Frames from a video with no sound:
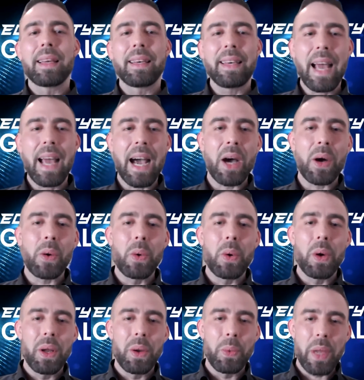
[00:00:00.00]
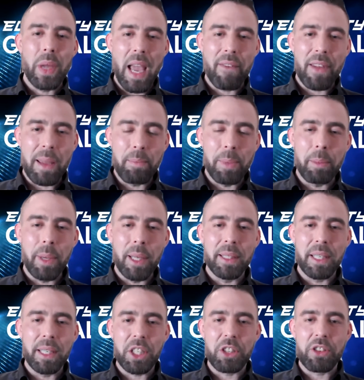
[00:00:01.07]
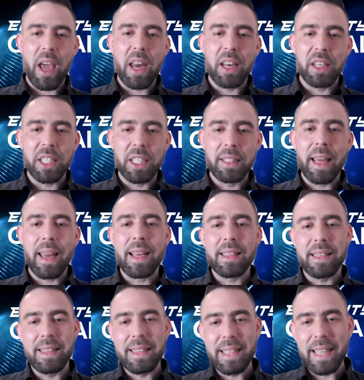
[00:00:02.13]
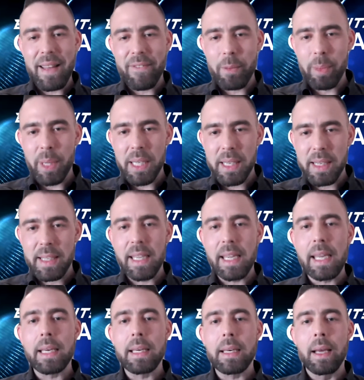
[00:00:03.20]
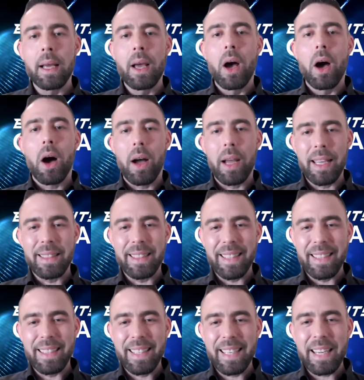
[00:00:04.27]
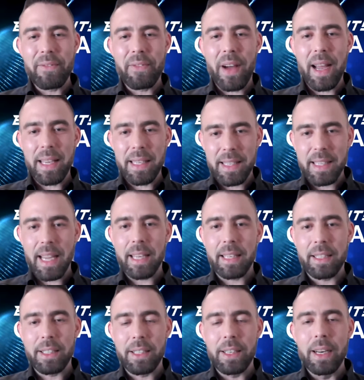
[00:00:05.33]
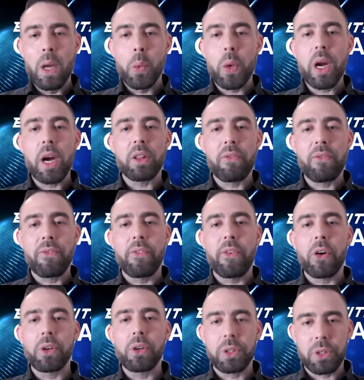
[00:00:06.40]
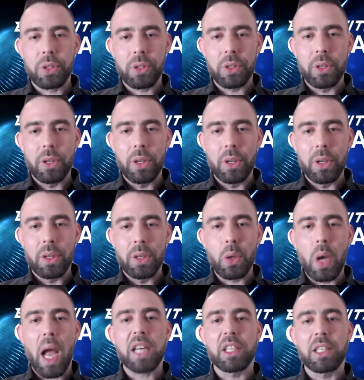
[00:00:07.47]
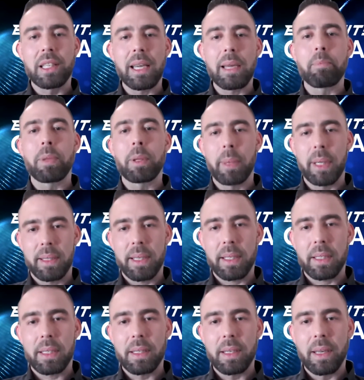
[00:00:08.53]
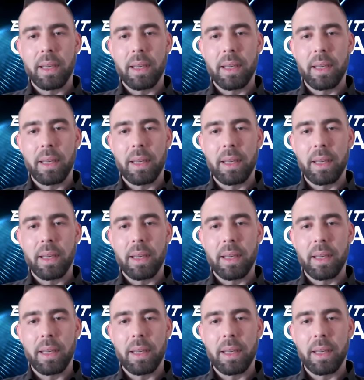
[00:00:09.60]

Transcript: Now we have implemented a strategy that has never been seen in the DeFi sector. We are the first to actually implement this.